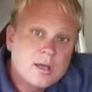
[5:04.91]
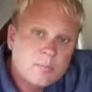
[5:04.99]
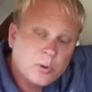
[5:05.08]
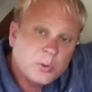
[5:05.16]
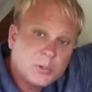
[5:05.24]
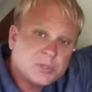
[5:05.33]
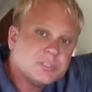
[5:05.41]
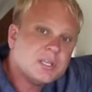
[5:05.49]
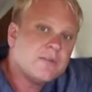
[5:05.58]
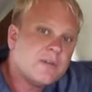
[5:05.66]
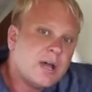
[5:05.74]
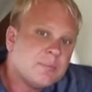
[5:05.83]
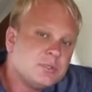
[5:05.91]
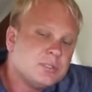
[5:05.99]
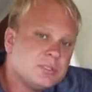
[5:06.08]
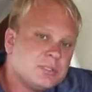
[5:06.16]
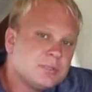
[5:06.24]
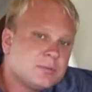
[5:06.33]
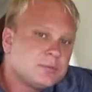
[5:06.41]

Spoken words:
Both are safe options.